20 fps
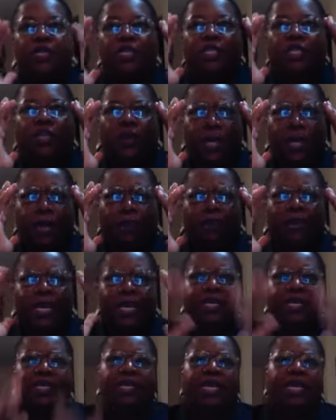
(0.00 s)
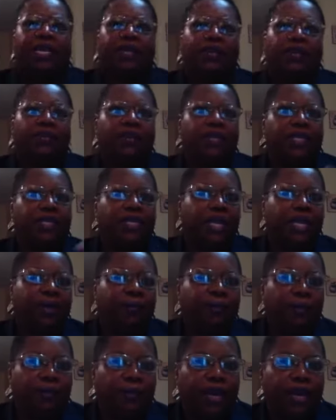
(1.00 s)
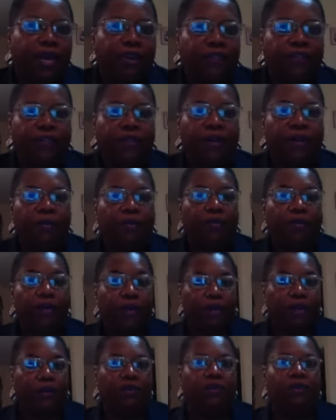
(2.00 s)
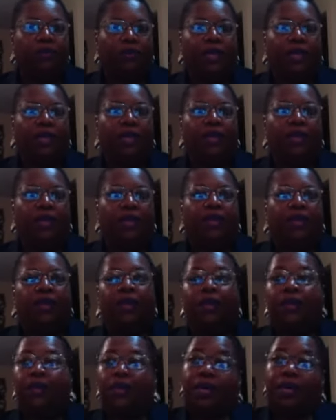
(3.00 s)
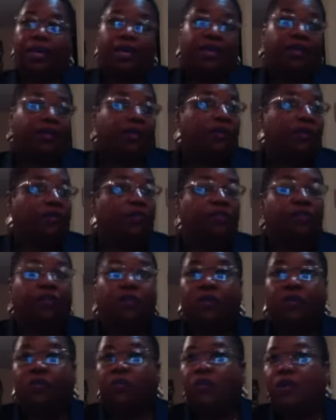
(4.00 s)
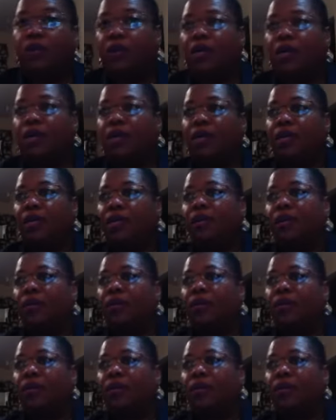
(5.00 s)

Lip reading: So it might take you to step away from what you're doing, either go for a walk,